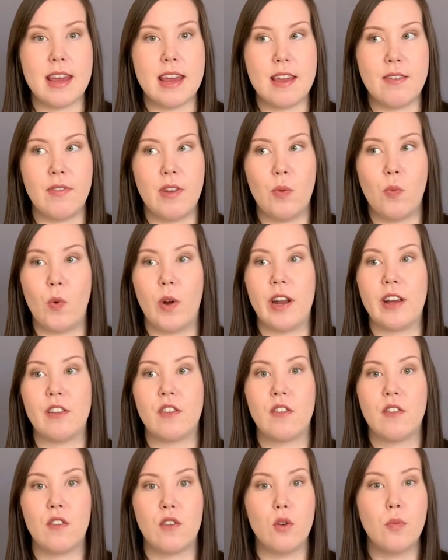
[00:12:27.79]
even when
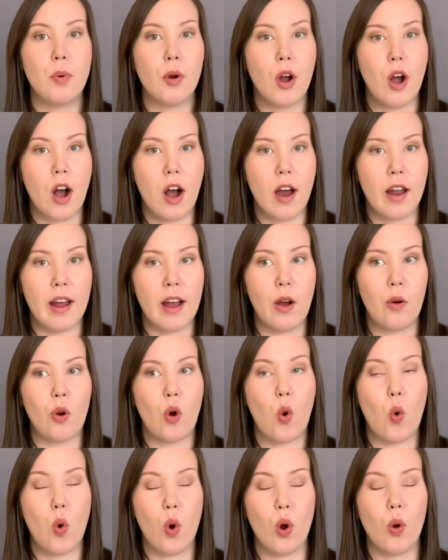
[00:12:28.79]
it's super hot
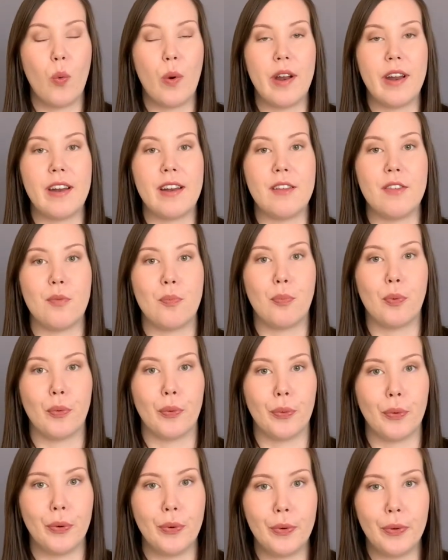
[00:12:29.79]
out or when it is
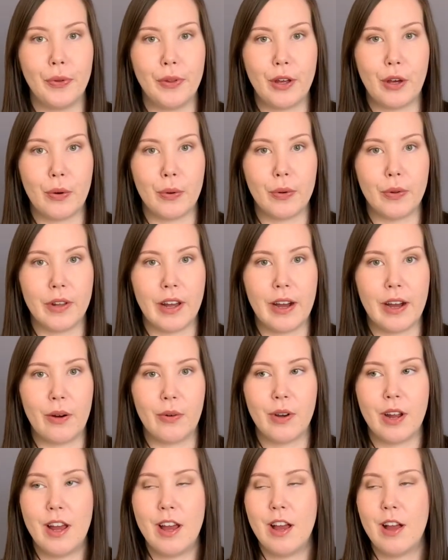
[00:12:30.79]
brutally cold
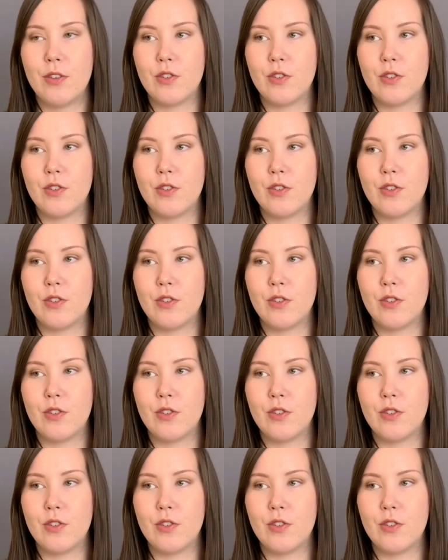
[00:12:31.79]
out.